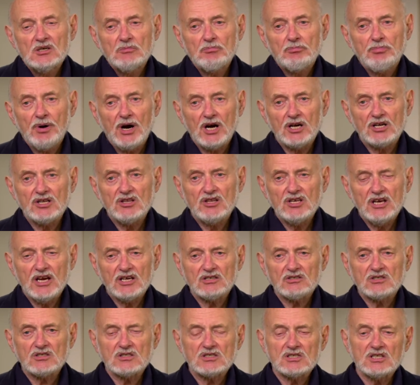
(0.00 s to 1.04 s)
part of the
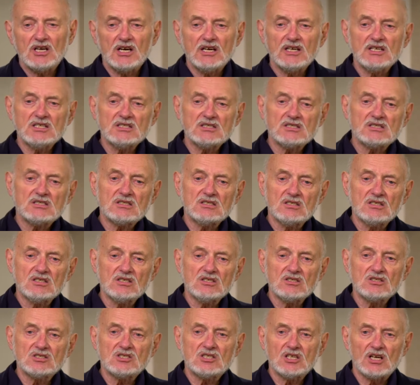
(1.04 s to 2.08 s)
exercise
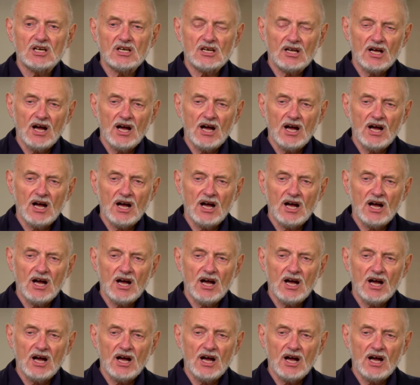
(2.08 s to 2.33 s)
is that